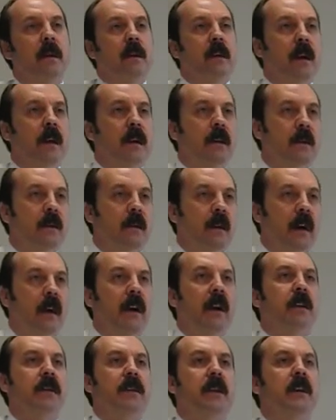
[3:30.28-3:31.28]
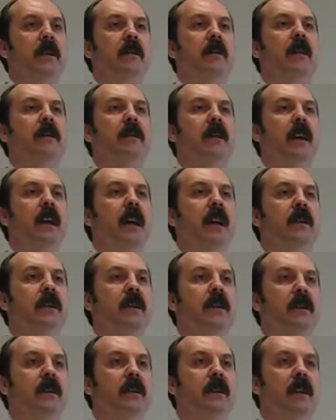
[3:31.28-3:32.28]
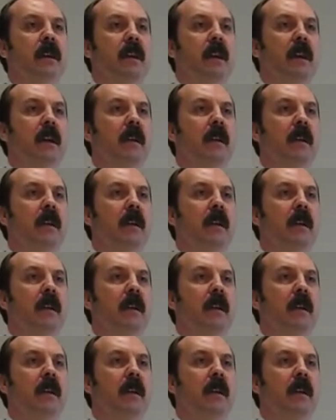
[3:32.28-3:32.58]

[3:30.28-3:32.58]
get your RICS qualifications,